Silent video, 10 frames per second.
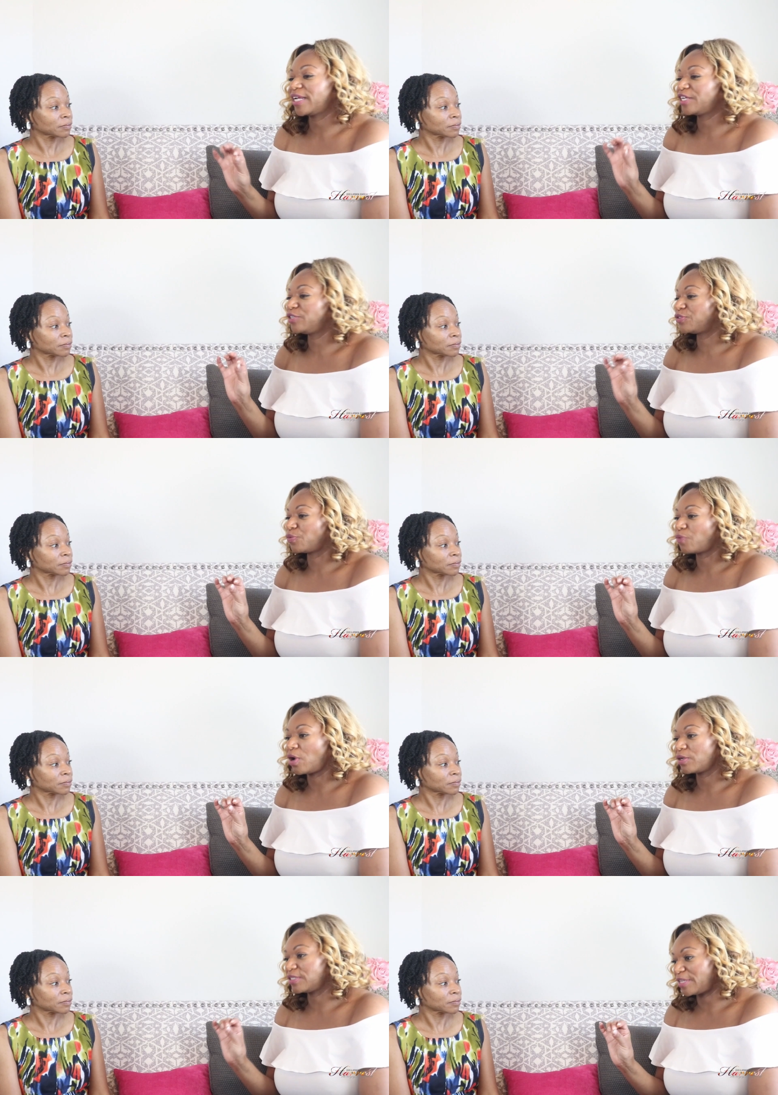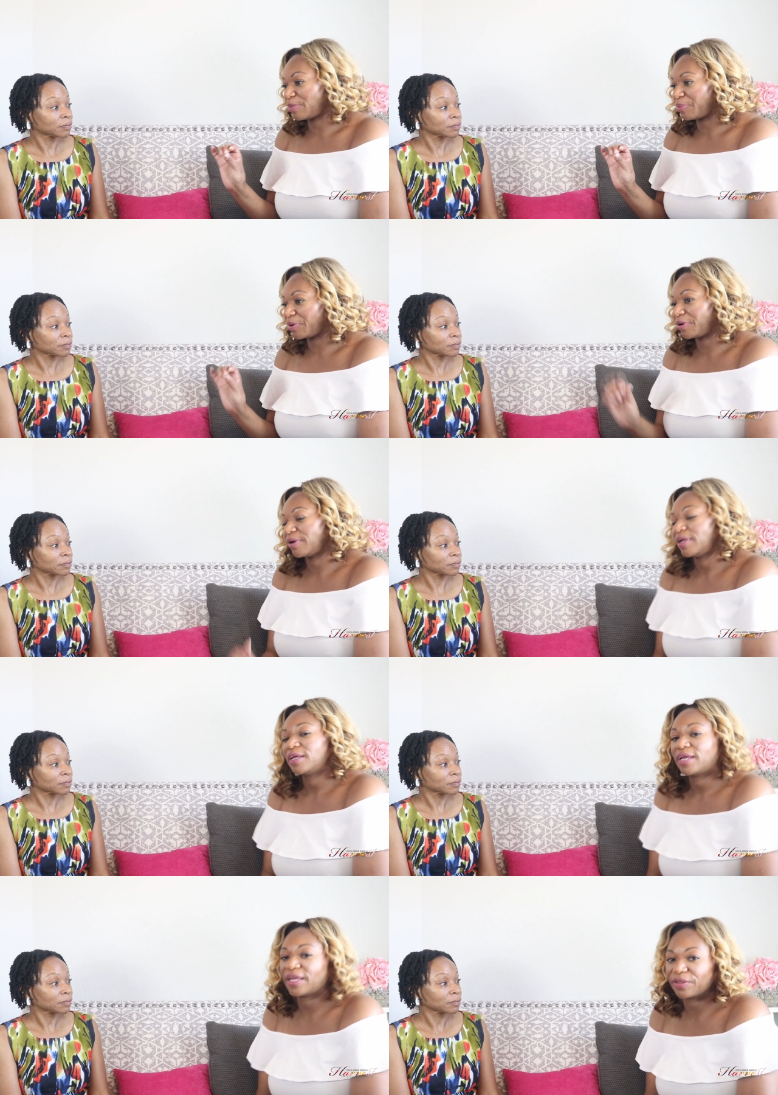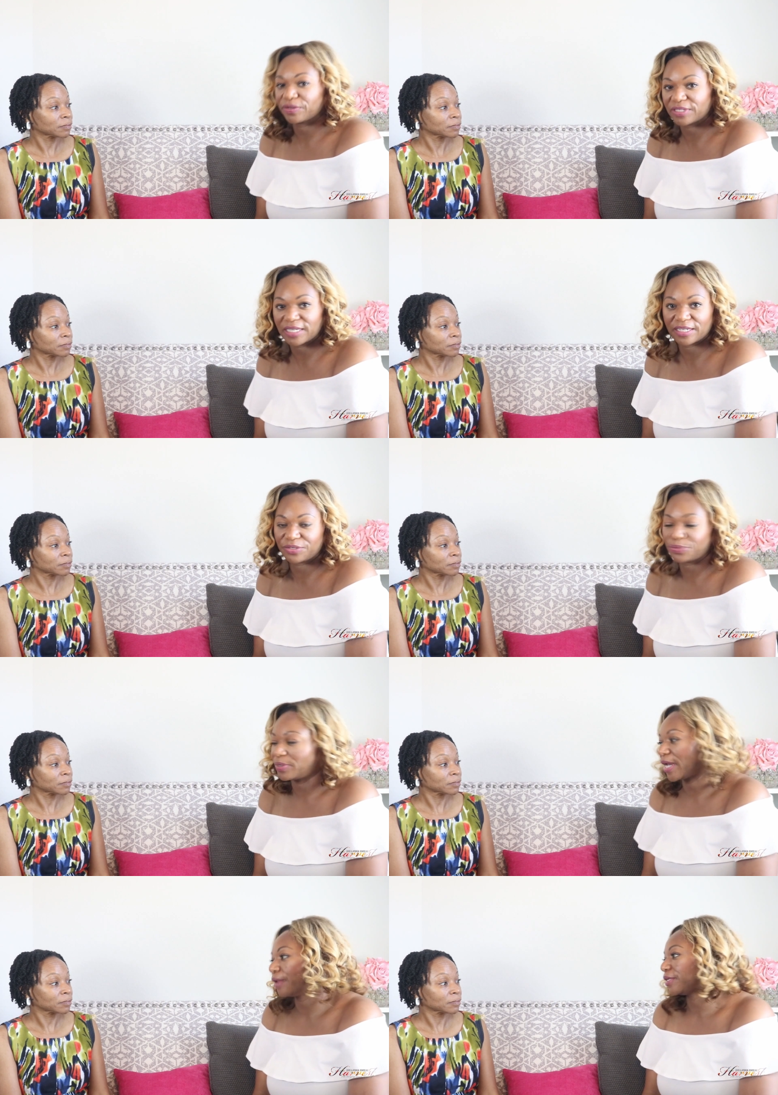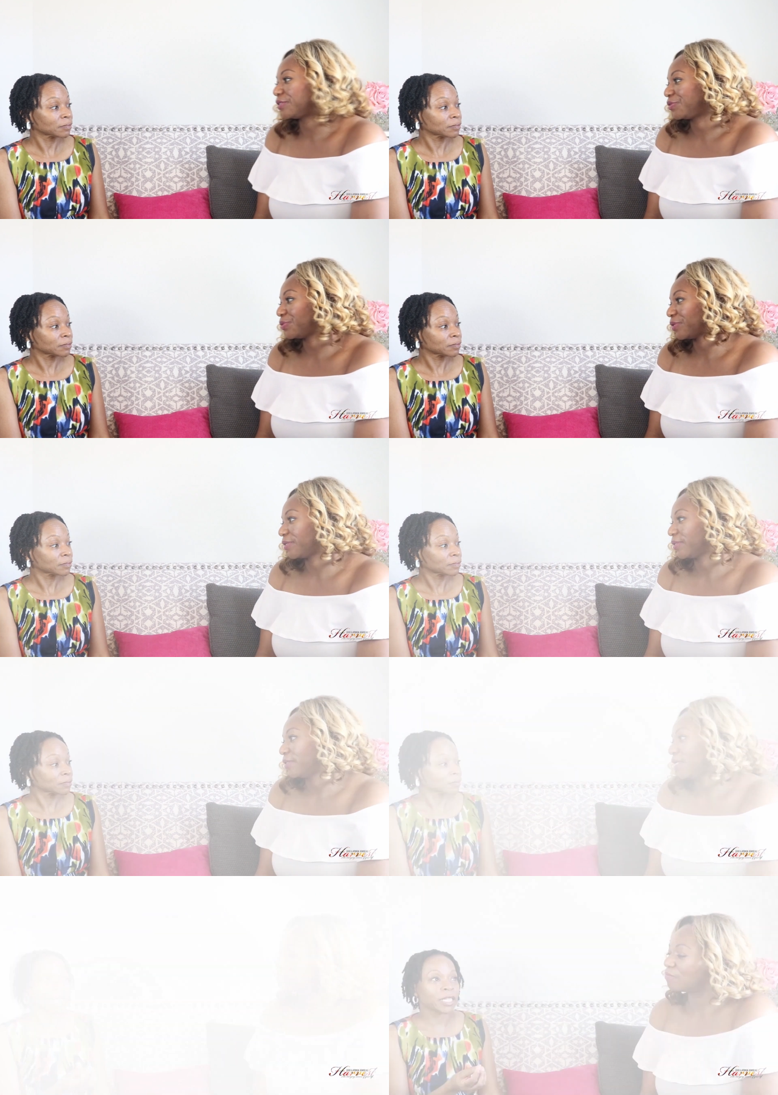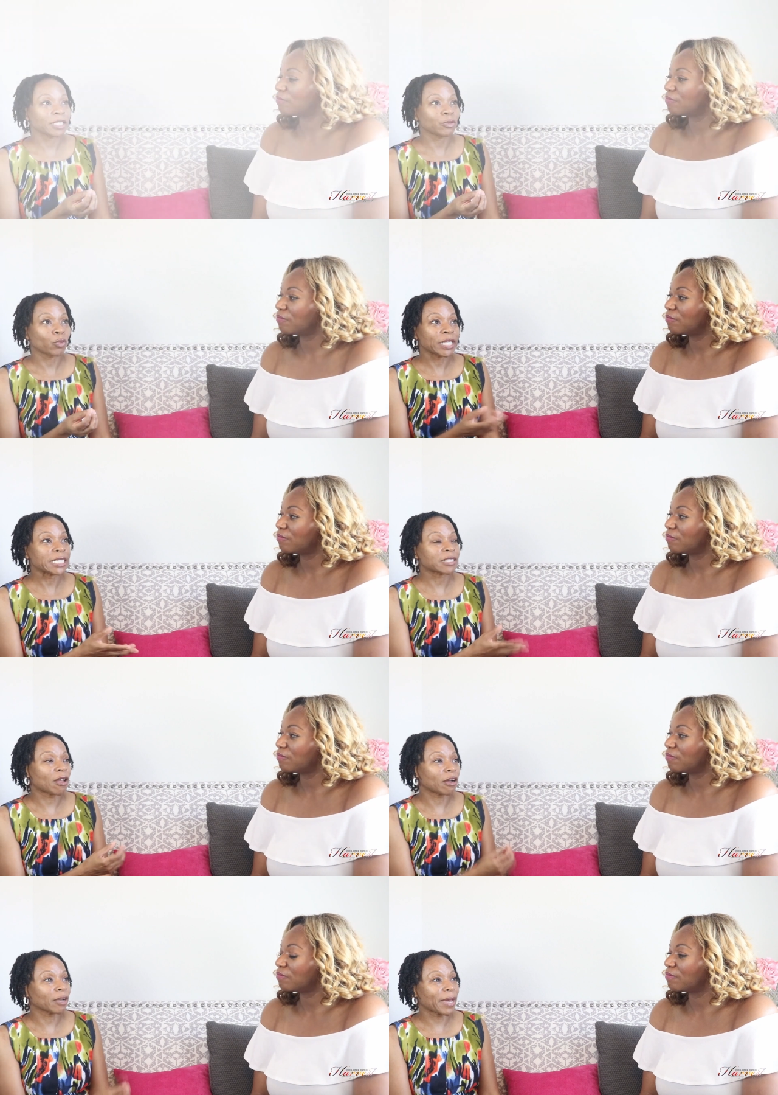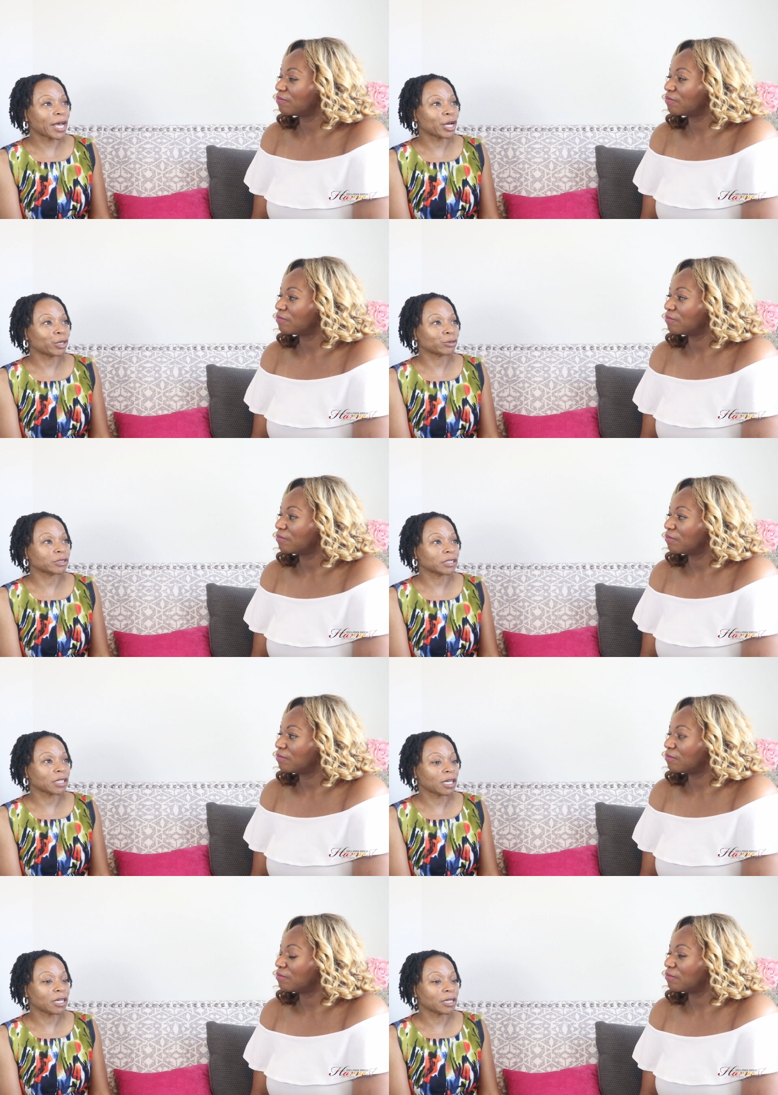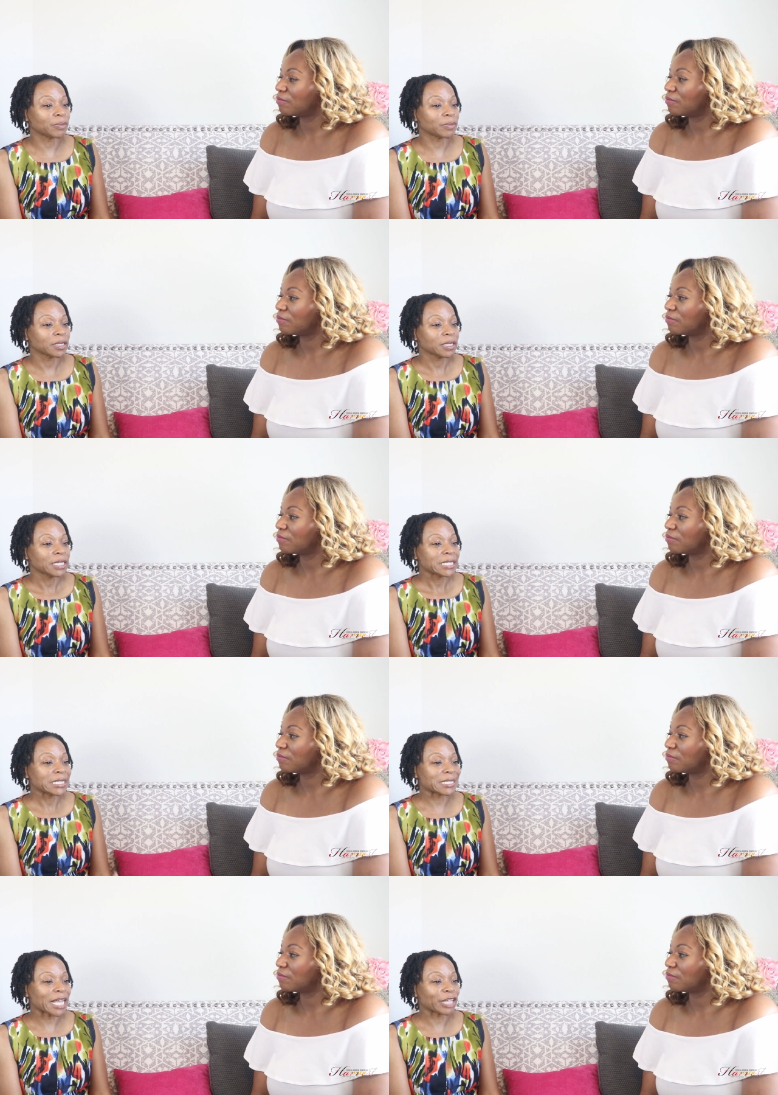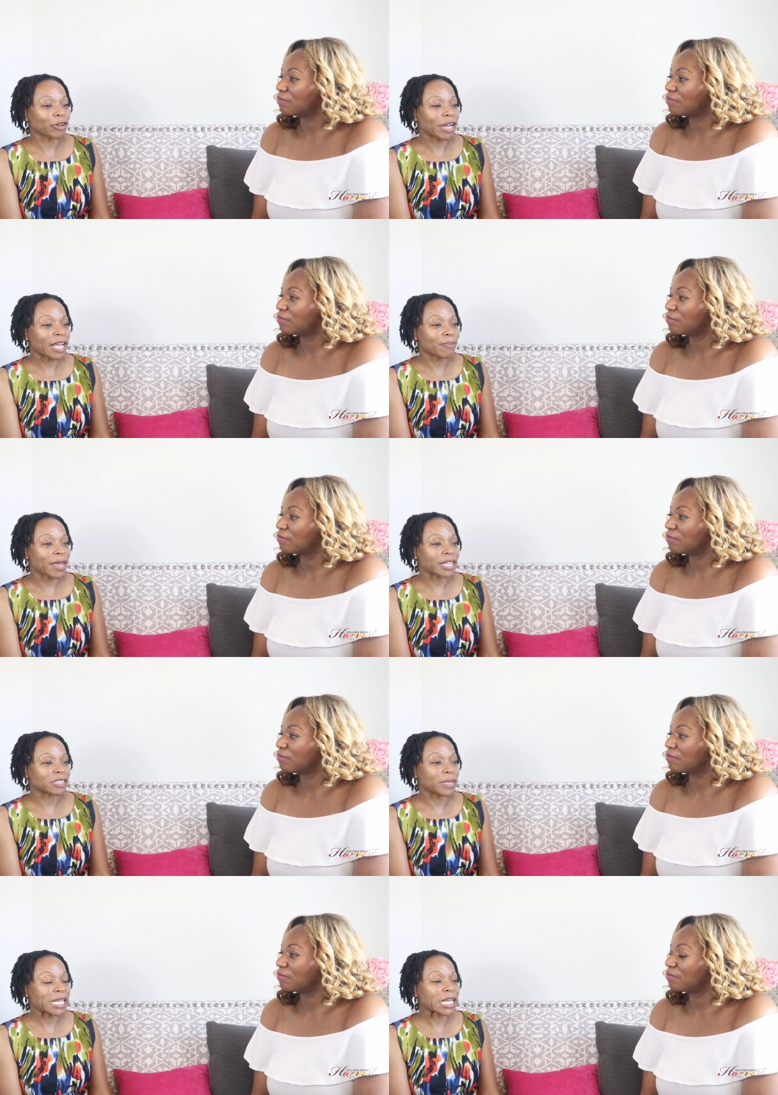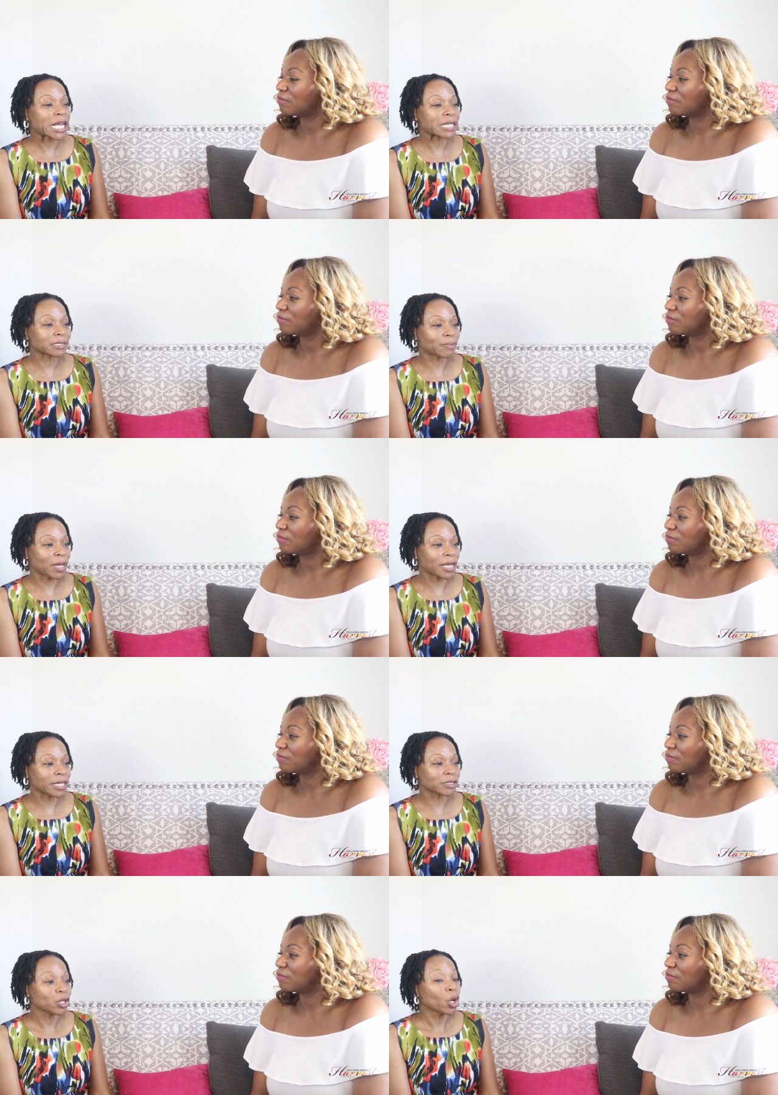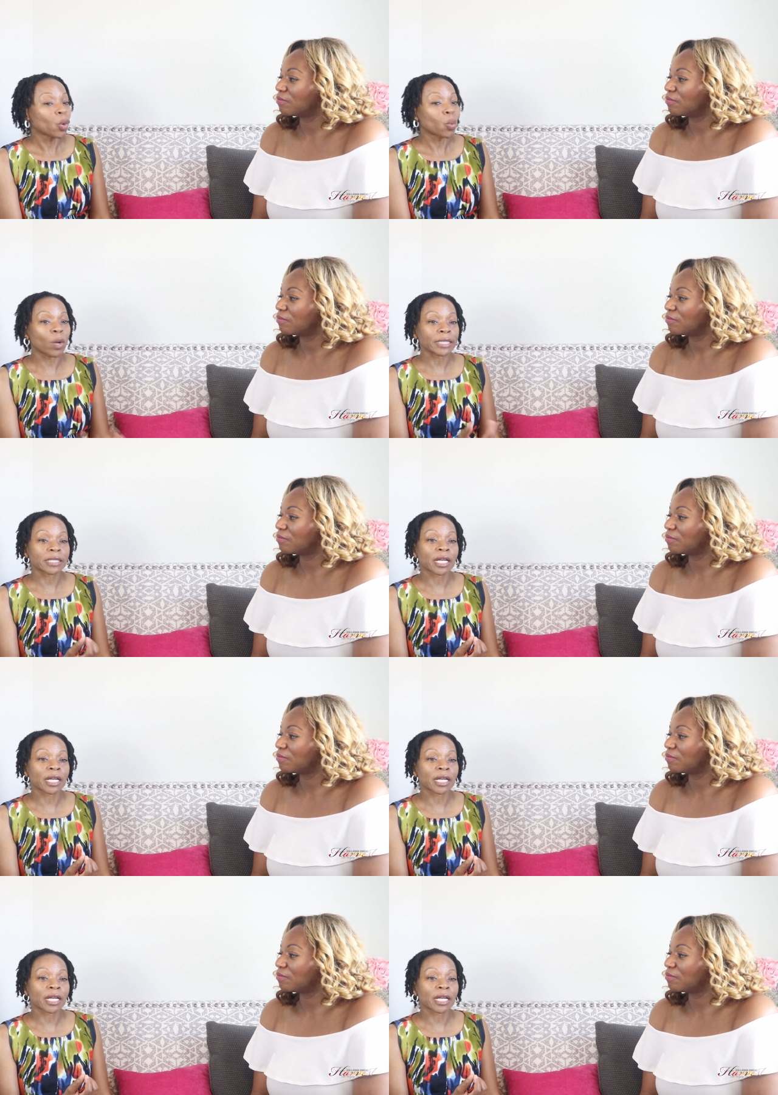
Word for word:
Speaker 1: could have used the wrong zipper, and they'll send it to an outlet store.
Speaker 2: Then we talk about um, designer handbags being customized, what